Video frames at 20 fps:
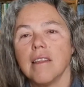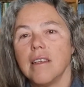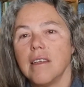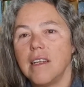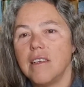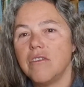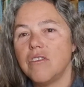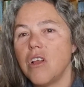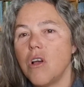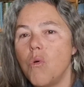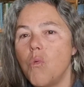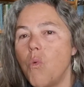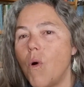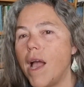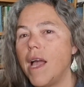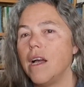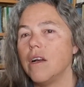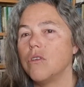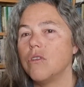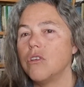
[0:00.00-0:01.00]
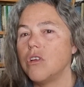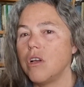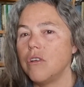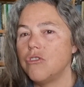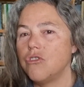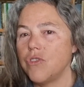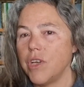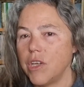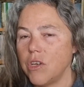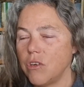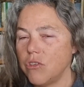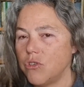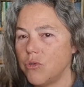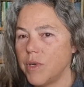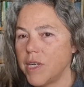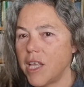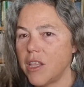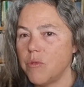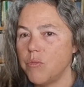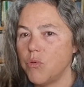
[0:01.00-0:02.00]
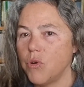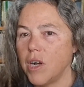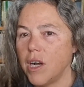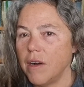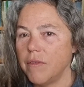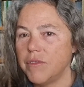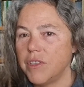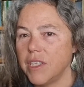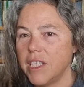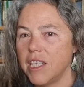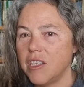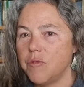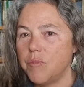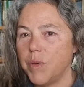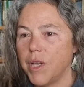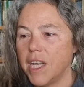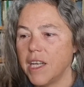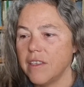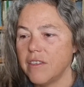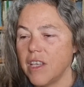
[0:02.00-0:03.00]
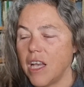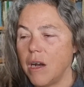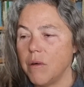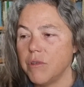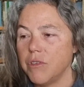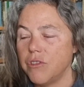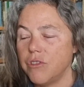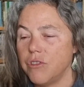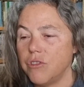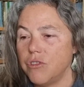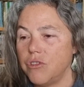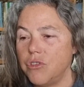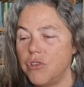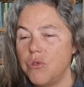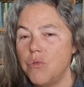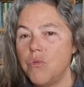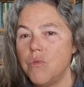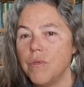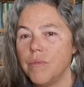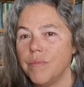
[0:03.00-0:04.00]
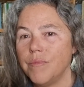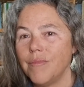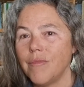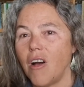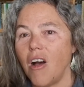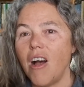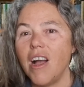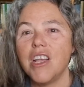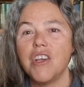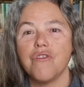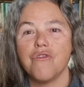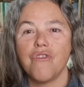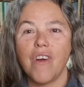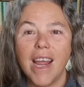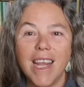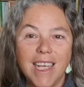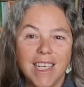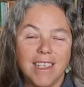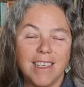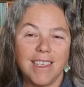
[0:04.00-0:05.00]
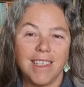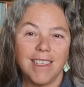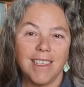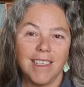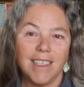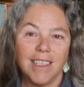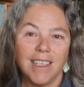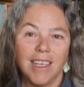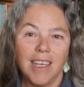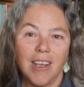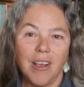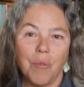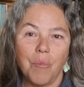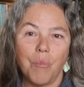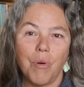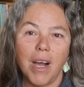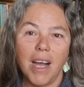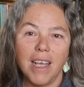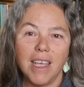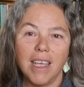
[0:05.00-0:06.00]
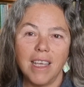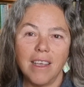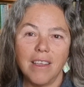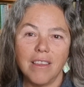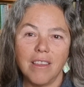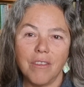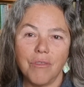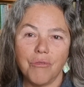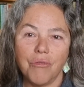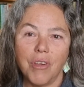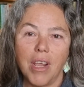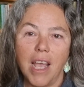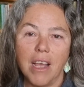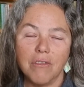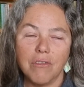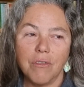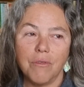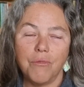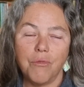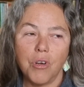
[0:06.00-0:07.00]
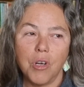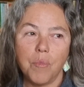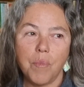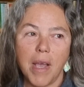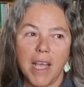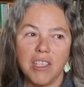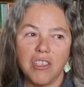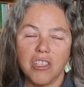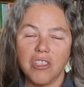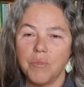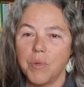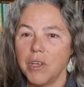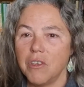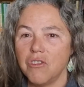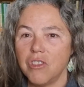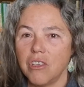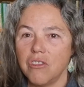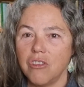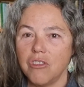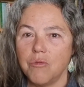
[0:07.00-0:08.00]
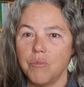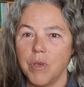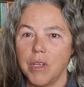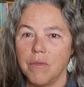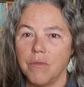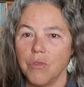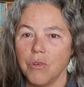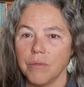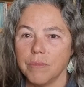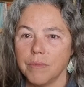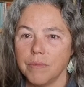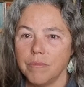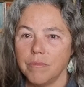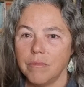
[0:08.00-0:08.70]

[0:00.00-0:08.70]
There's no way I could go straight on to another book after this, because I was too irate by the 340 page experience I'd just been for.